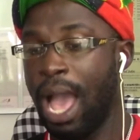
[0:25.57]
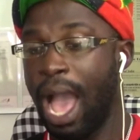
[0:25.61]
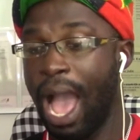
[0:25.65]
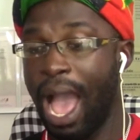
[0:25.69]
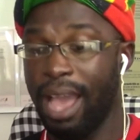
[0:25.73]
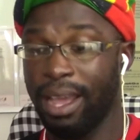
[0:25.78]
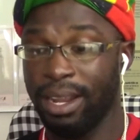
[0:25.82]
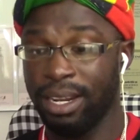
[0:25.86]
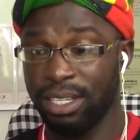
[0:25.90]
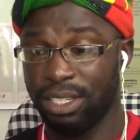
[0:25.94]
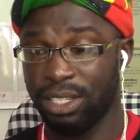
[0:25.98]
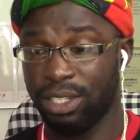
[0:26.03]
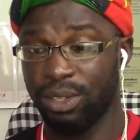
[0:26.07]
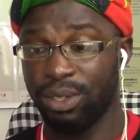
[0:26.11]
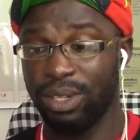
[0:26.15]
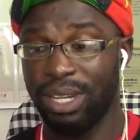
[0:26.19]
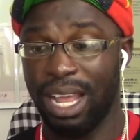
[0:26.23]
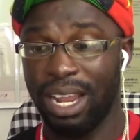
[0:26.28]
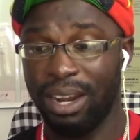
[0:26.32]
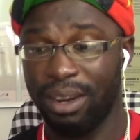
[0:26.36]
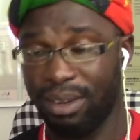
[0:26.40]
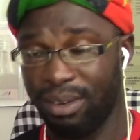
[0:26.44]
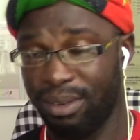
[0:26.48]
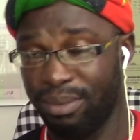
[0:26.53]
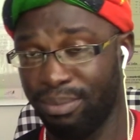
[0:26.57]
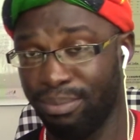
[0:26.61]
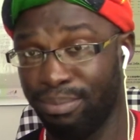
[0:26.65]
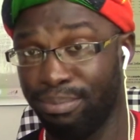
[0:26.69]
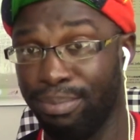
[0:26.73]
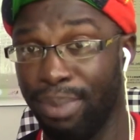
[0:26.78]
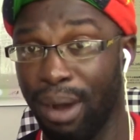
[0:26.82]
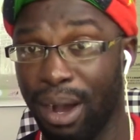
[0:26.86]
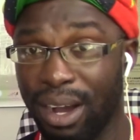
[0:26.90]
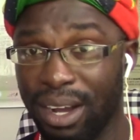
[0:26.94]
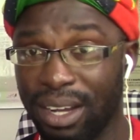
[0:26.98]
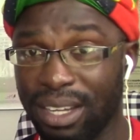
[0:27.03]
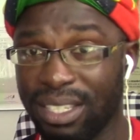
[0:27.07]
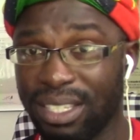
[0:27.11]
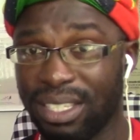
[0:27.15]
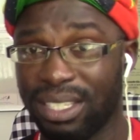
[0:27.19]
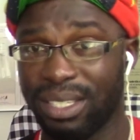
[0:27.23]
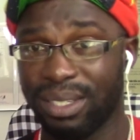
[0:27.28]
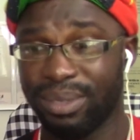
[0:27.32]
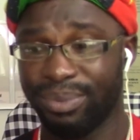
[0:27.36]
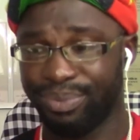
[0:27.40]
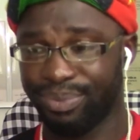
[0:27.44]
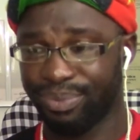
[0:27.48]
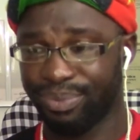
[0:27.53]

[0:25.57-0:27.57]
I understood that bugs.